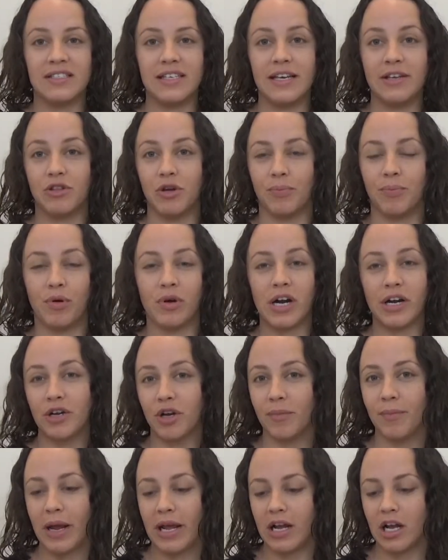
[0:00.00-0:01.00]
to either put on
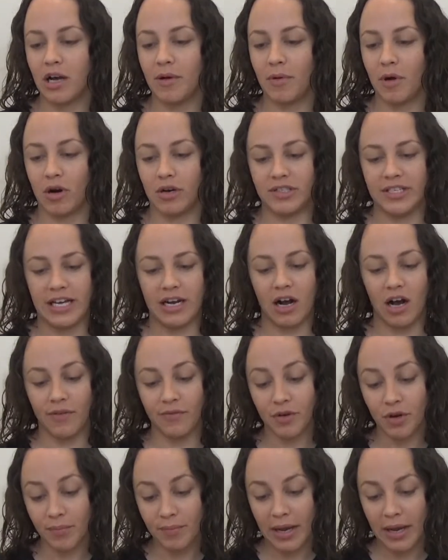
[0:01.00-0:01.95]
your makeup or take off your